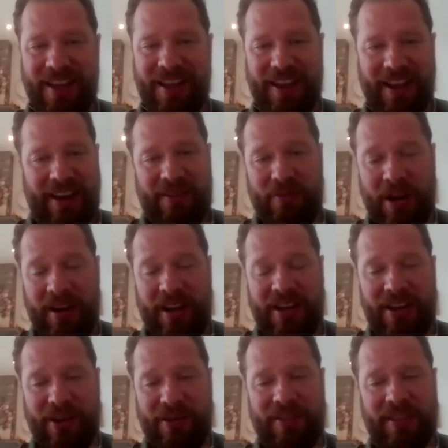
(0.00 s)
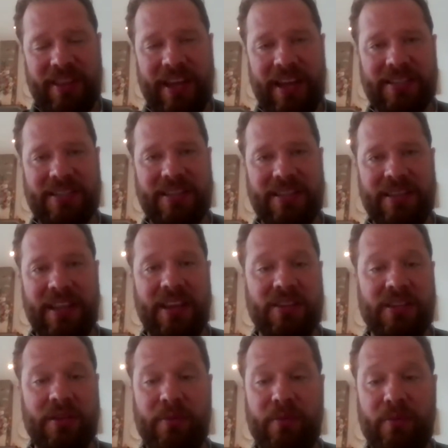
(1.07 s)
And I know that that's the thing.
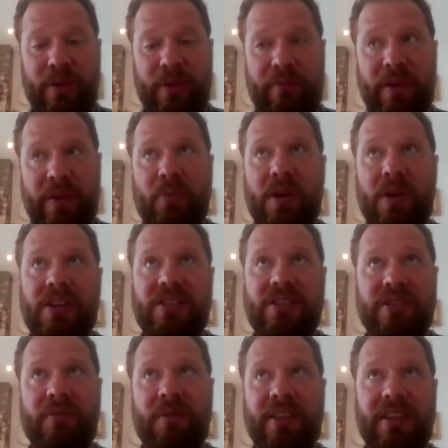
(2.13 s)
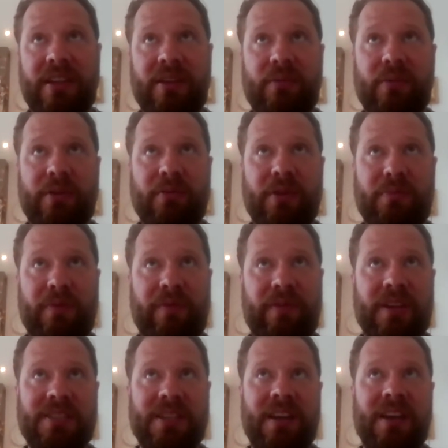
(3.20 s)
So if we were to, I think we would
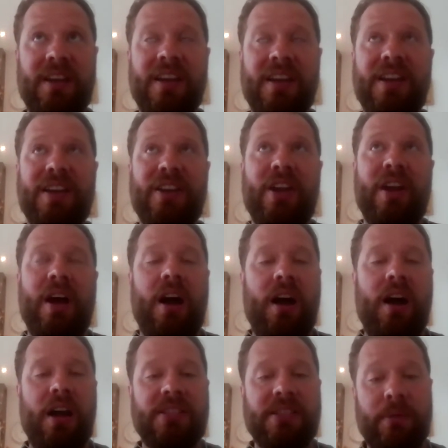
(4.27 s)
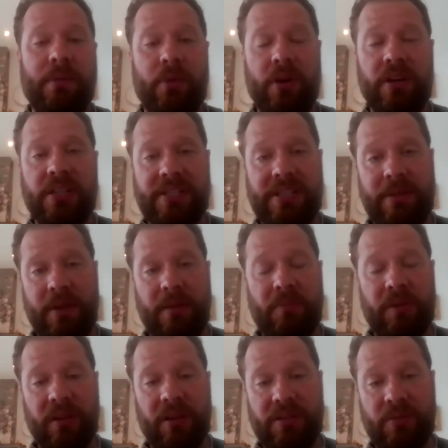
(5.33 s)
prefer to hire someone on a similar
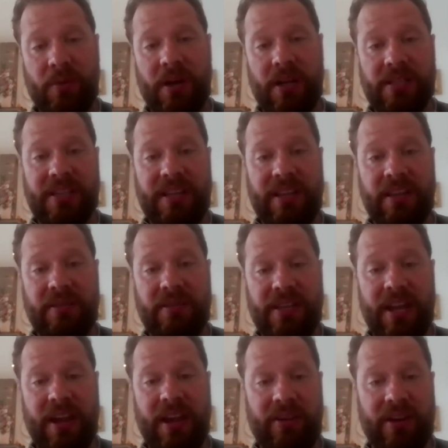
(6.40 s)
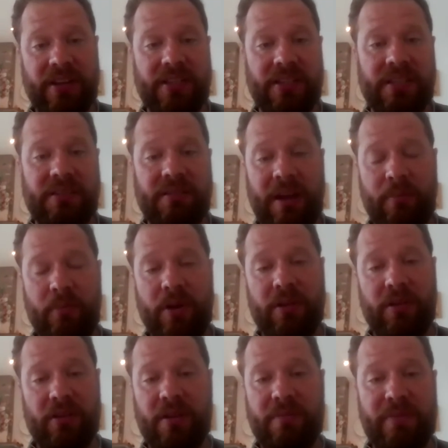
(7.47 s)
model to ours in those areas and work
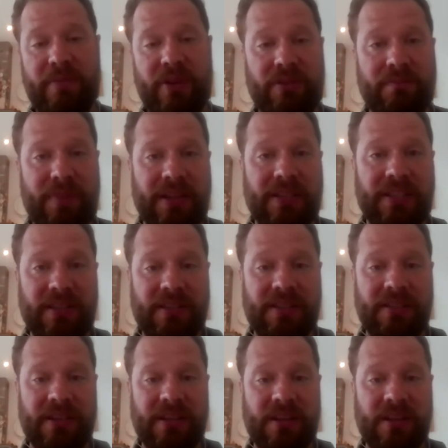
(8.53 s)
on a commission basis